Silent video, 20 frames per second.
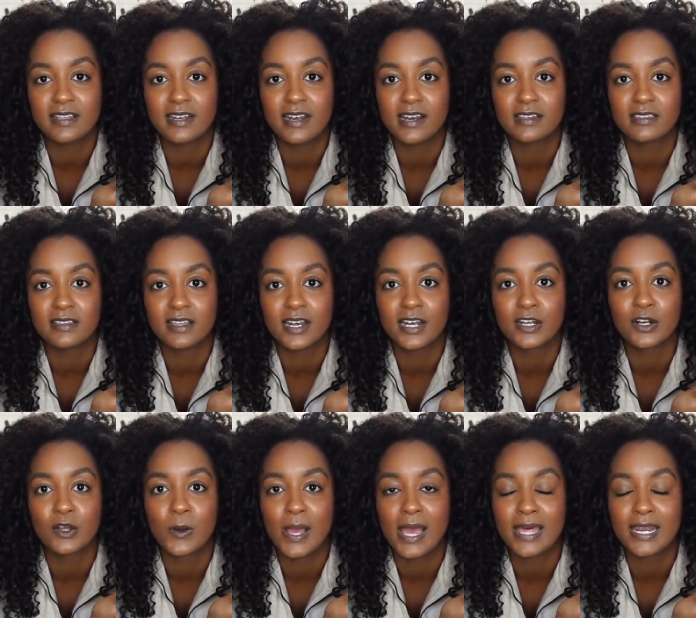and I thought
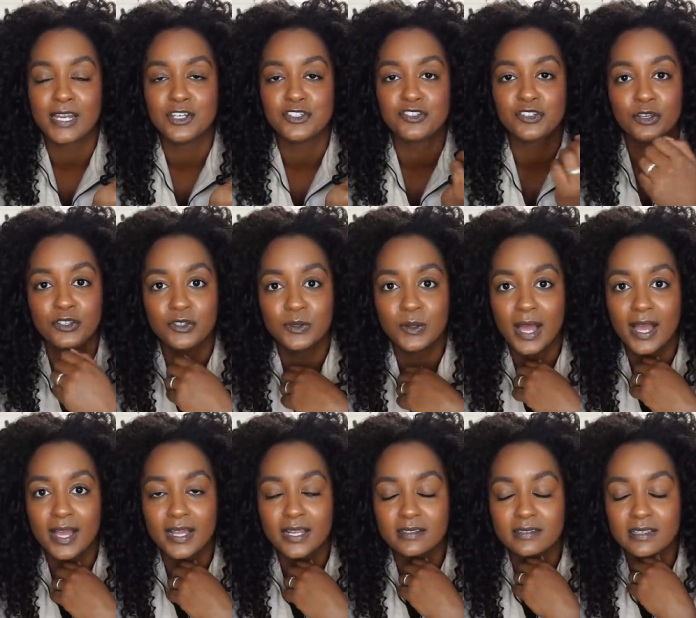I'd go ahead and show you
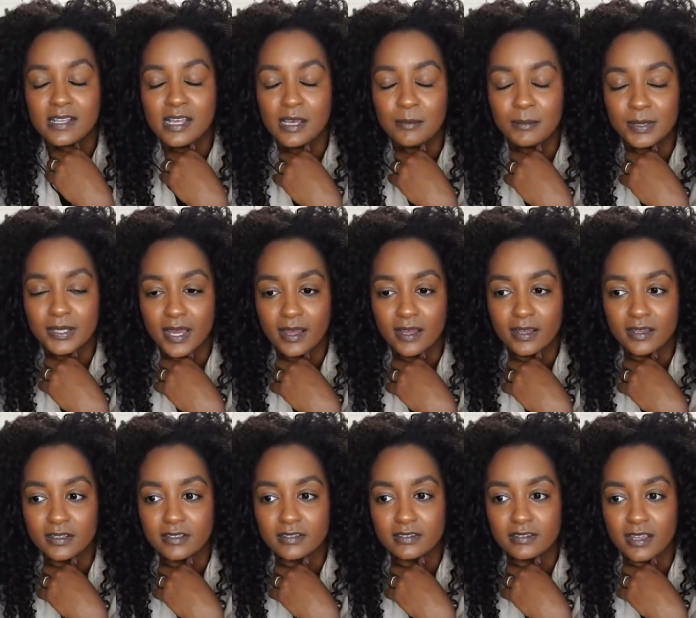guys
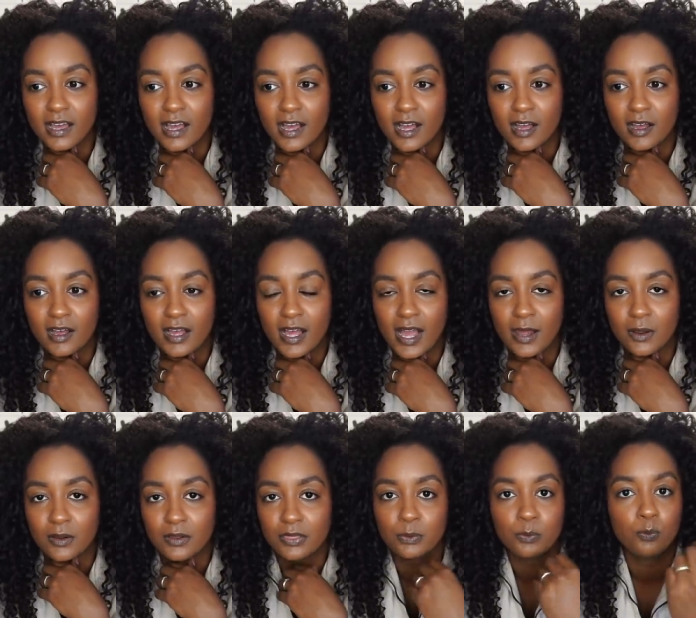because uh,
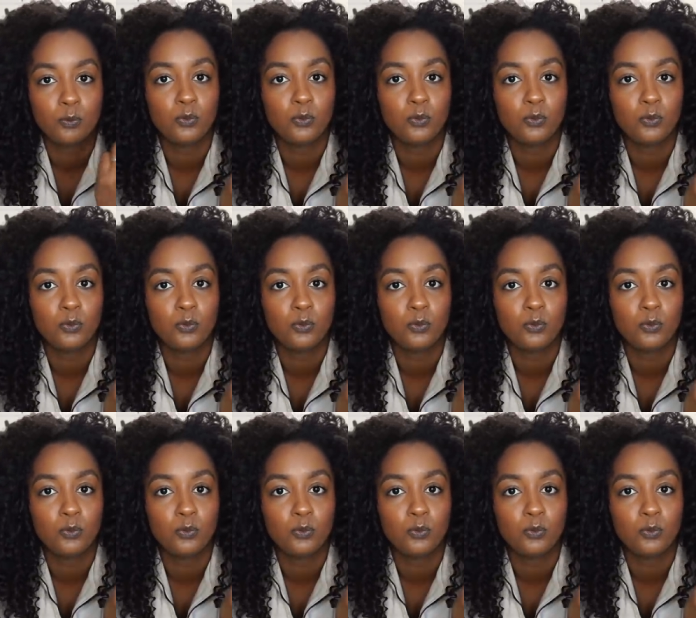I,